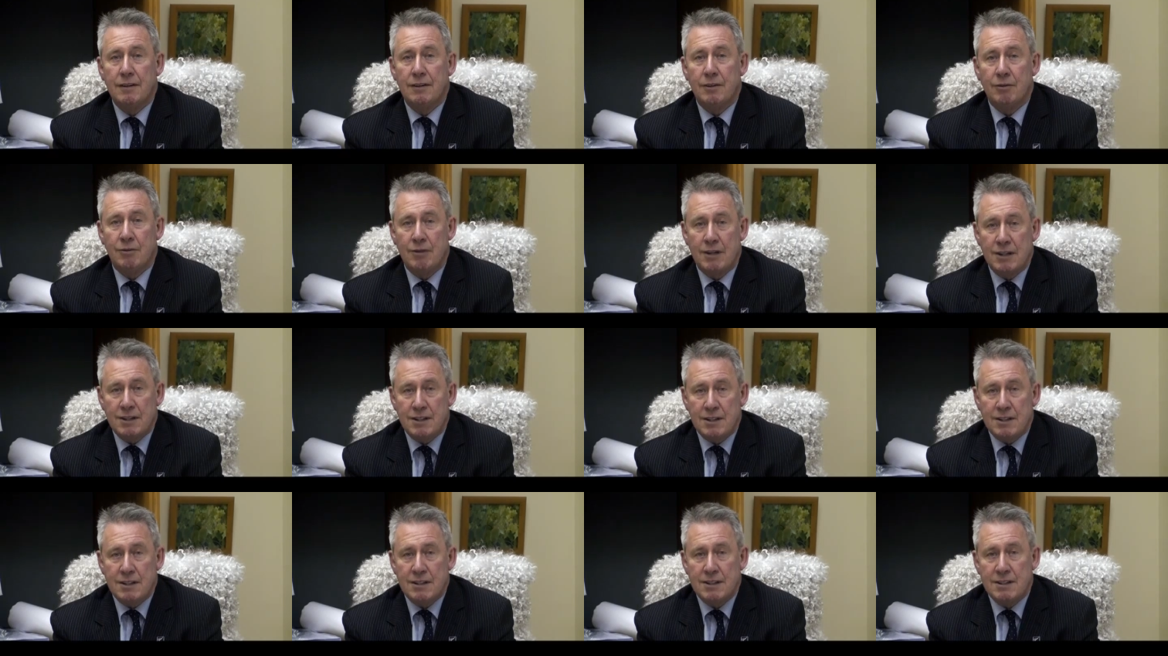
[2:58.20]
the
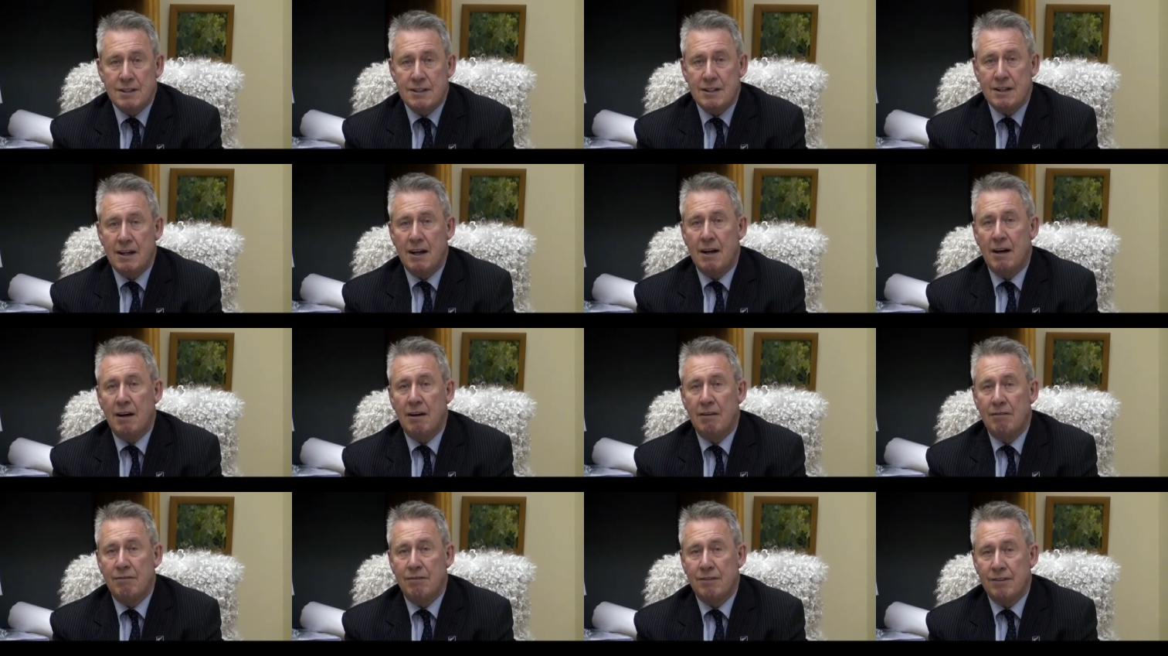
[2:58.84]
residents
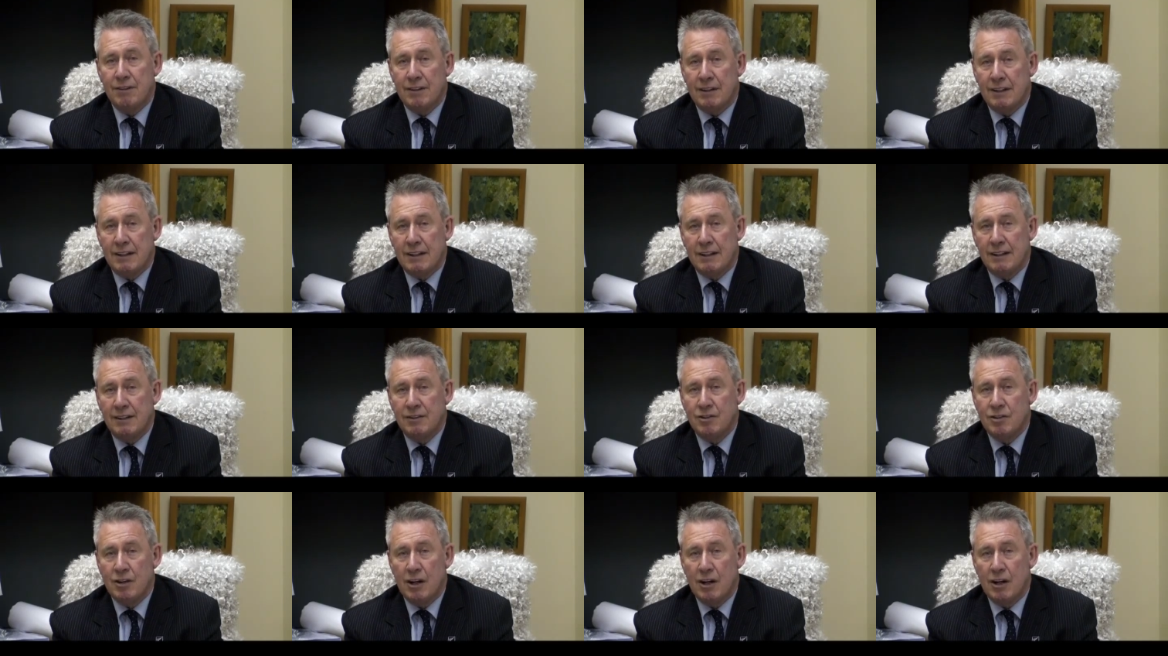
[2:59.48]
of the